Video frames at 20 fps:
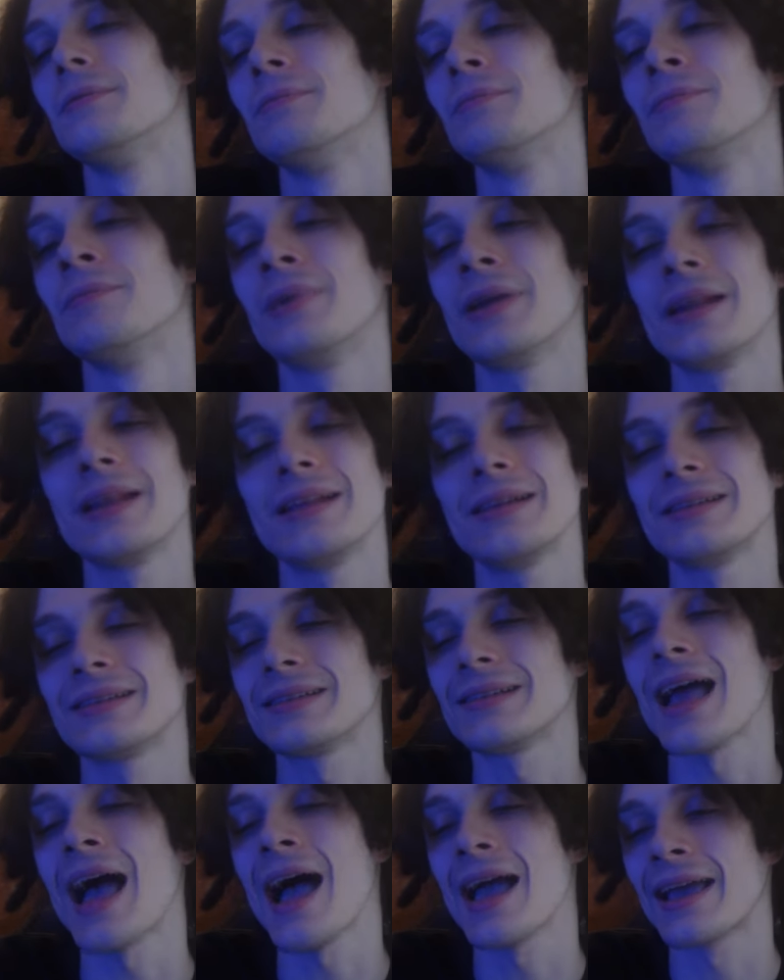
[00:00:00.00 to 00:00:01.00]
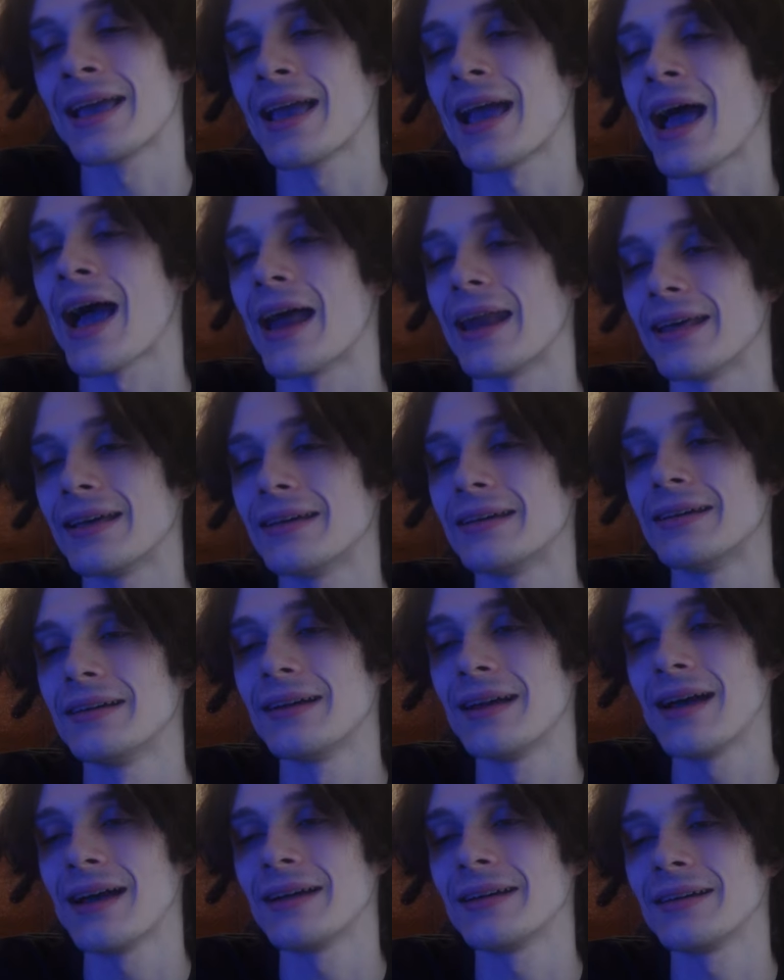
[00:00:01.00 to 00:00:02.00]
But it's I gotta,
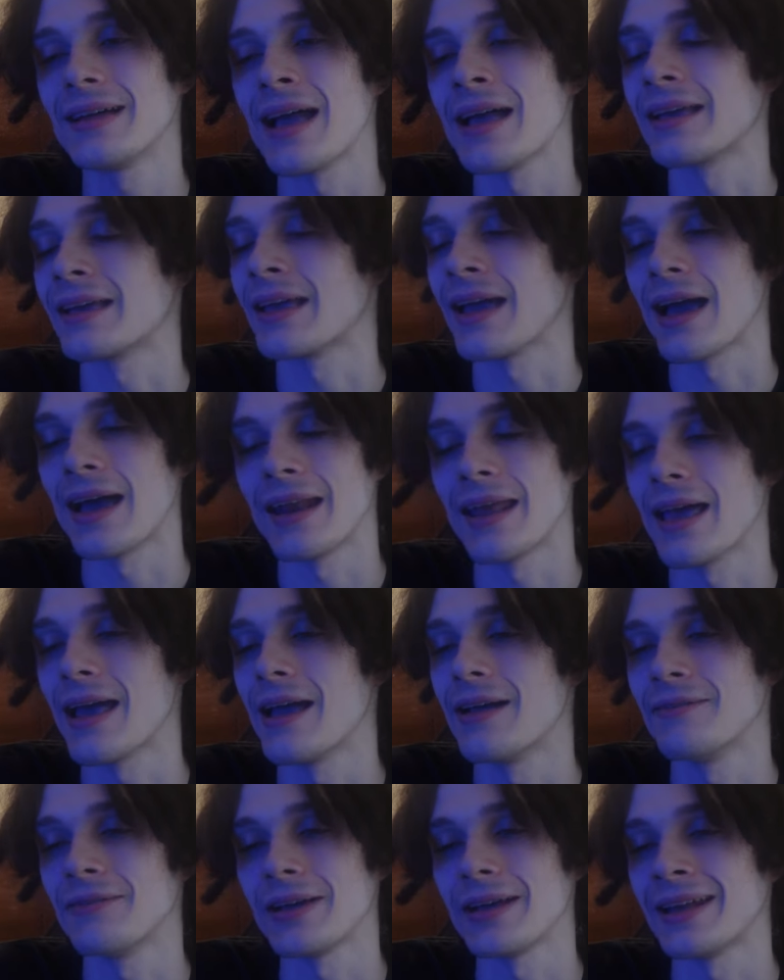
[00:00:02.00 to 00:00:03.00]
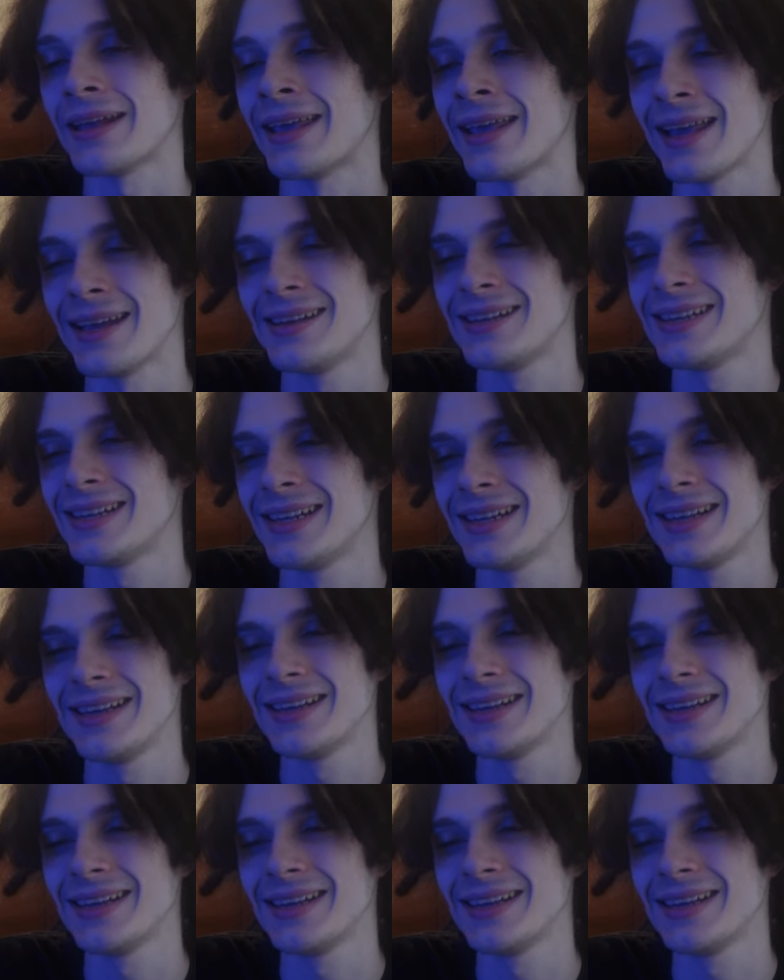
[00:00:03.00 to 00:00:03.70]
I gotta have it.